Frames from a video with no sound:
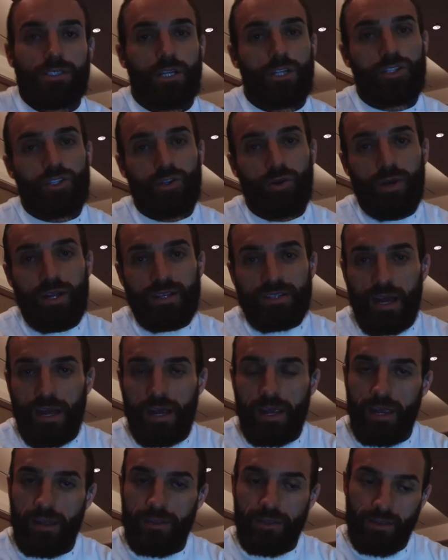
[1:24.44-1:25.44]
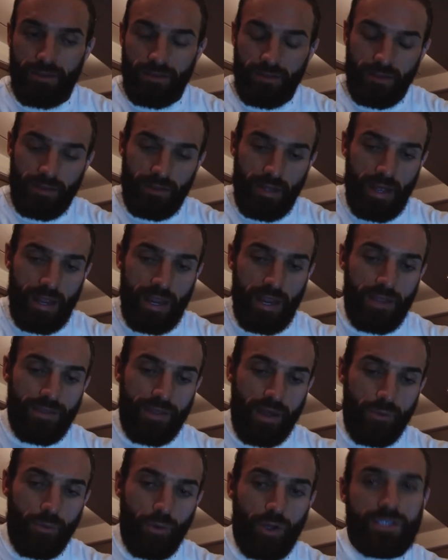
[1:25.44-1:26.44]
Do you know what it is? I hate
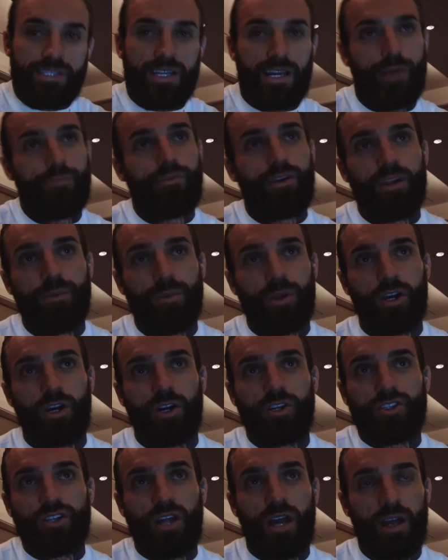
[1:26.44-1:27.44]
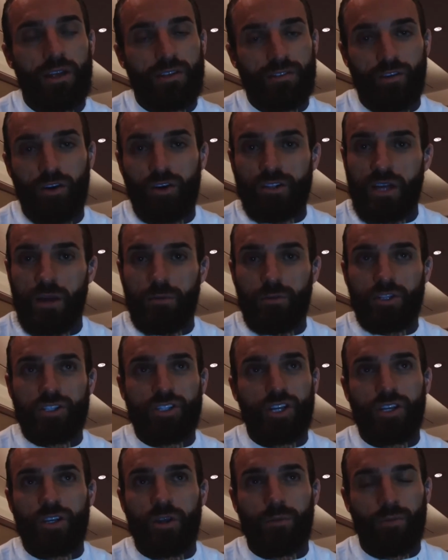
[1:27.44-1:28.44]
that word celebrity, because as far as I'm
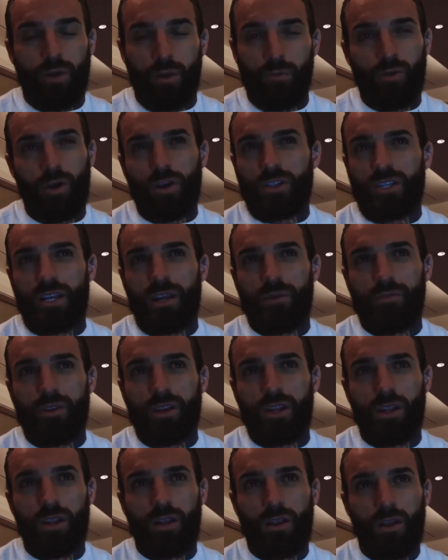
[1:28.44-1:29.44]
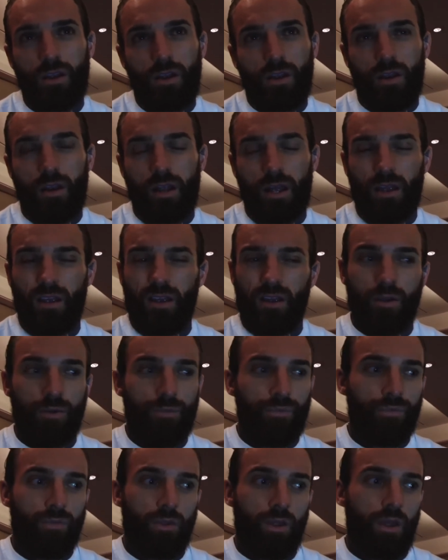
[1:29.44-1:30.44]
concerned, I'm not a celebrity. Like,
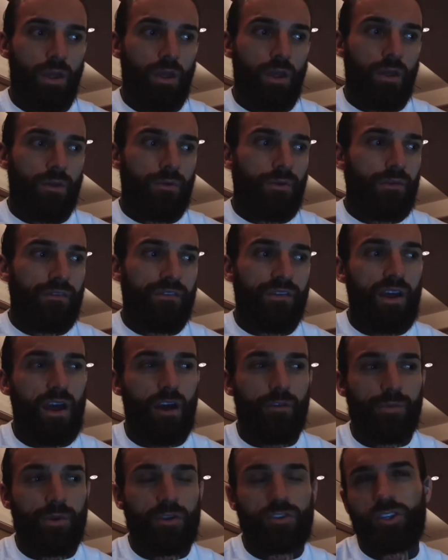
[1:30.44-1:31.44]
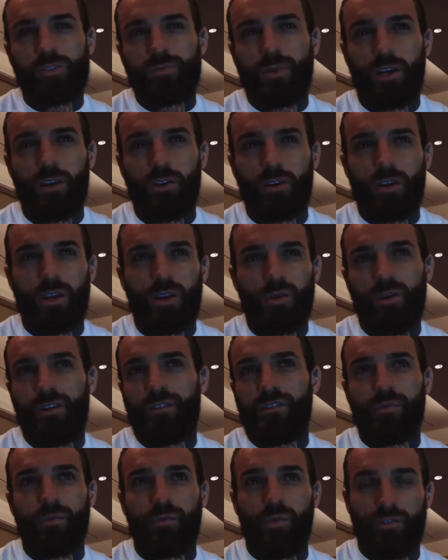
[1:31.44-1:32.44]
I've just been lucky
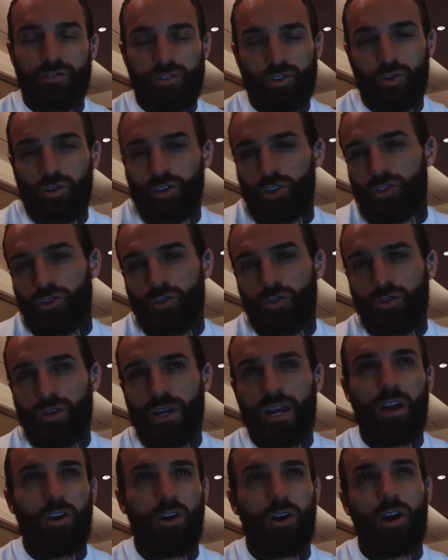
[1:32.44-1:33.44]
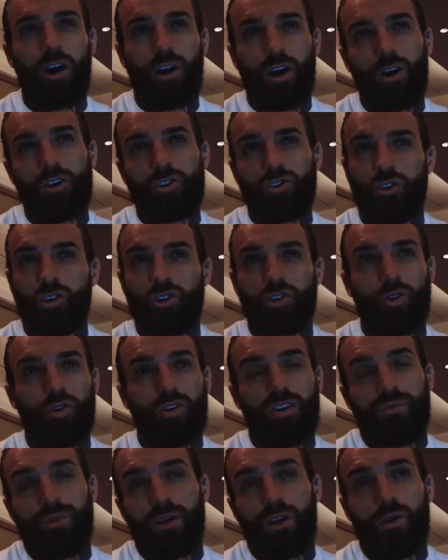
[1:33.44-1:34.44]
with Geordie Shaw. Like I got on Geordie Shaw
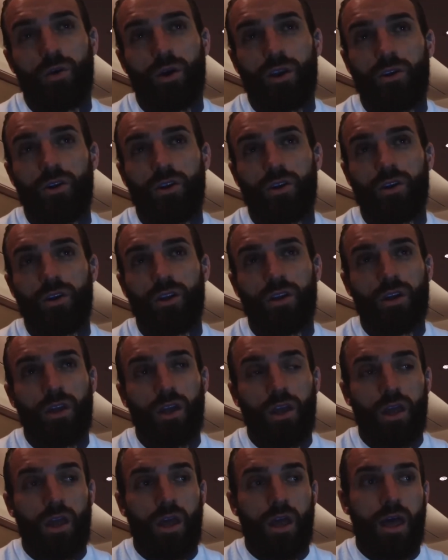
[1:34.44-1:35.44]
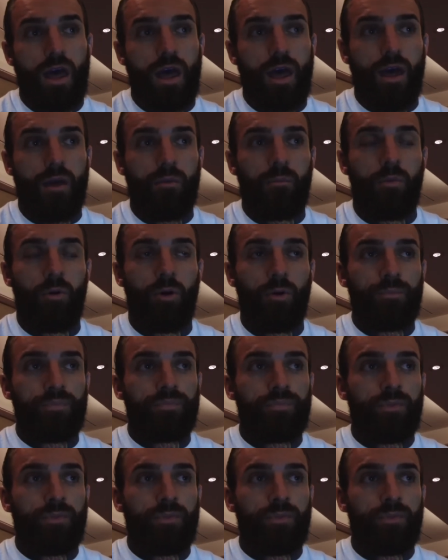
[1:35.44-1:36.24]
and I've been quite lucky. But